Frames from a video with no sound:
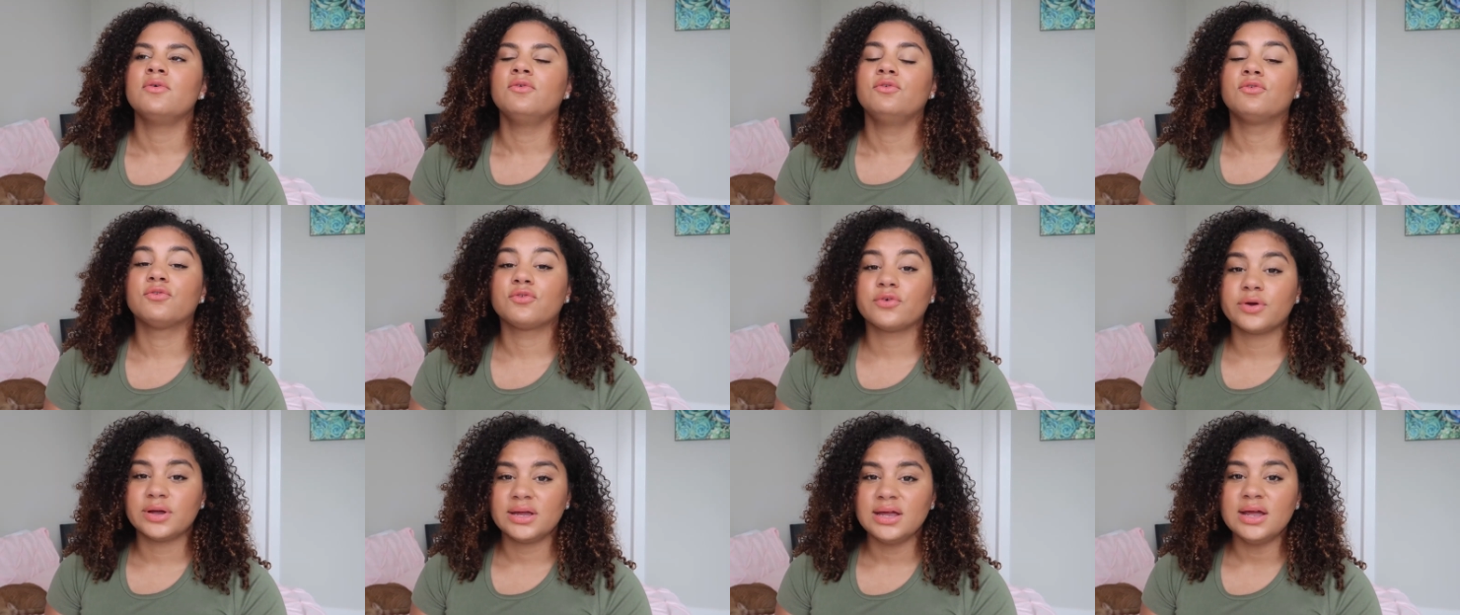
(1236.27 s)

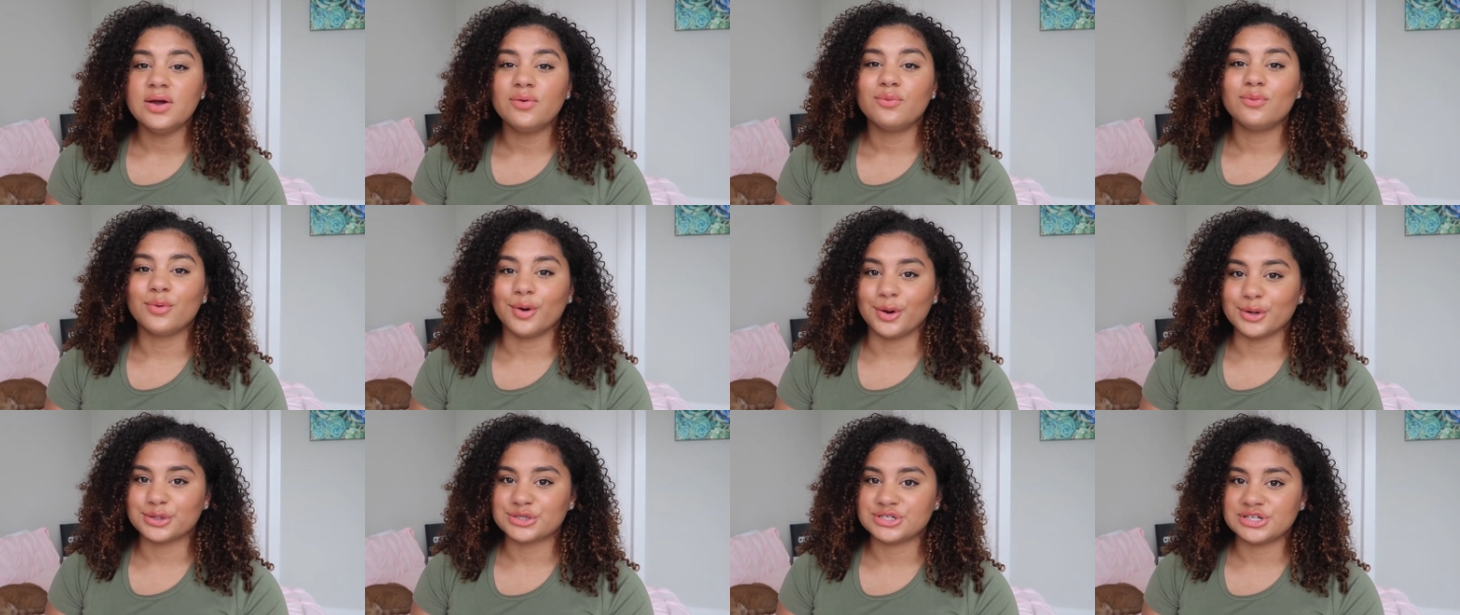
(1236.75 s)
free
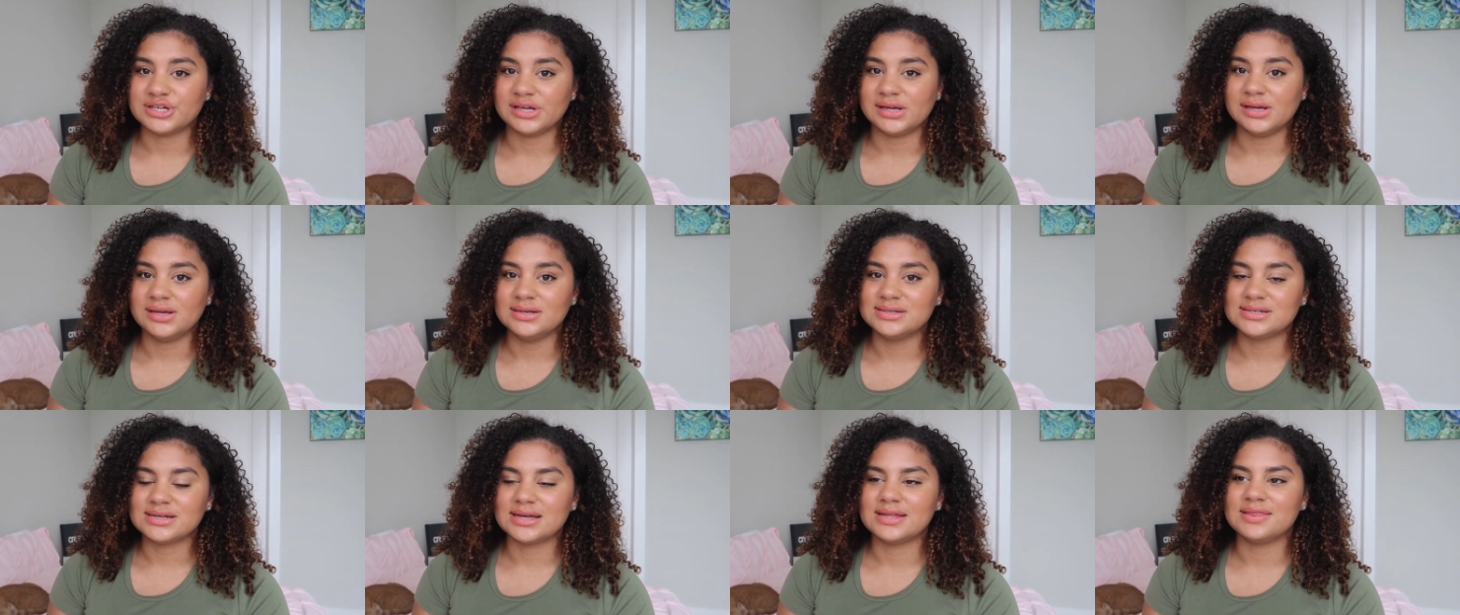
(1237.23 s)

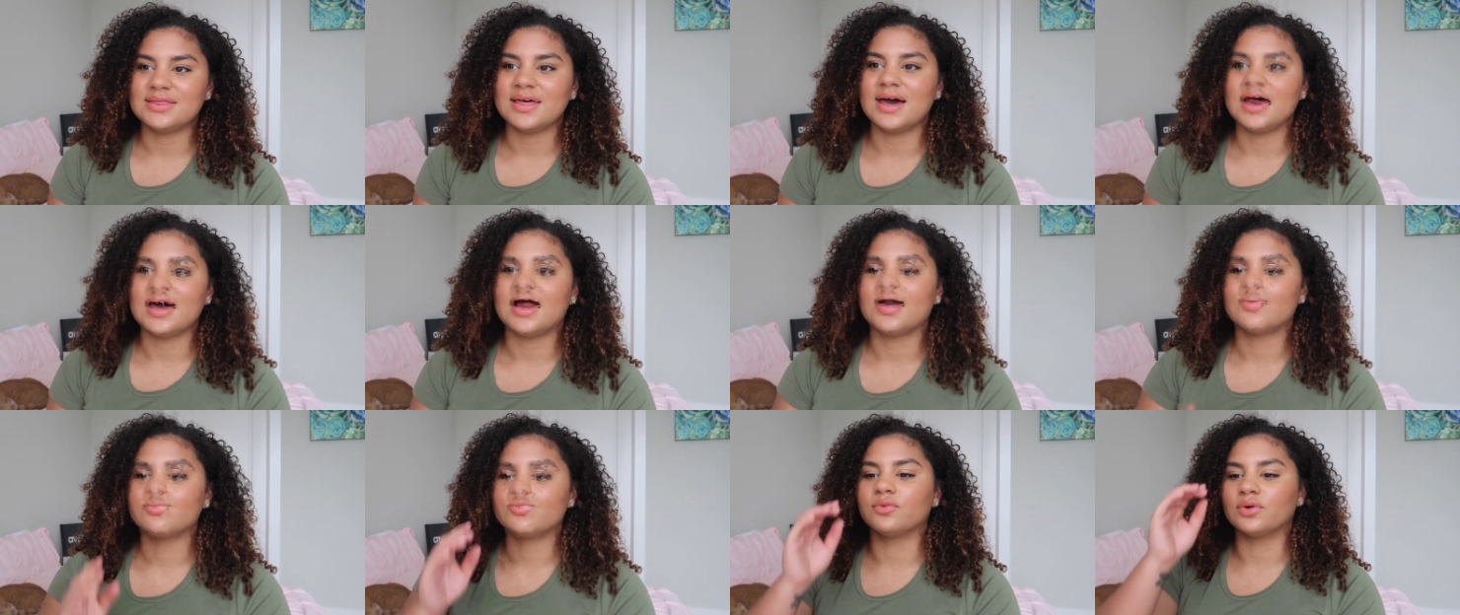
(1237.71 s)
worksheet
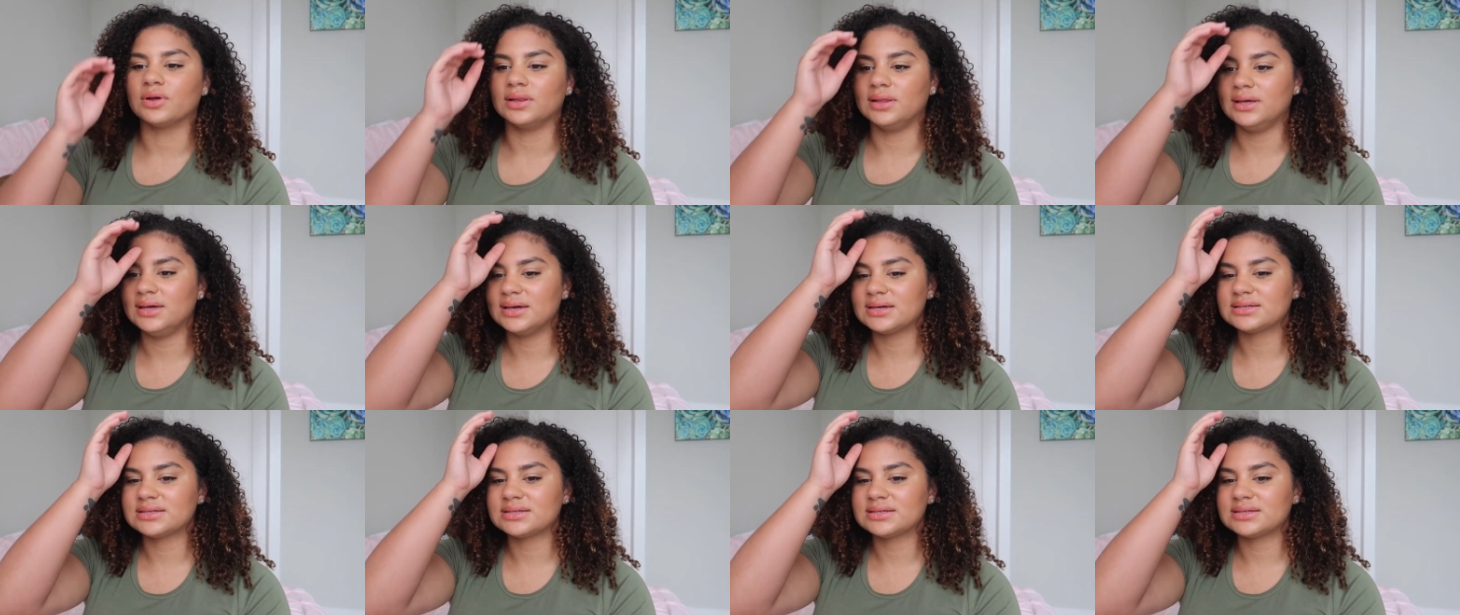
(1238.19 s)
that I'm really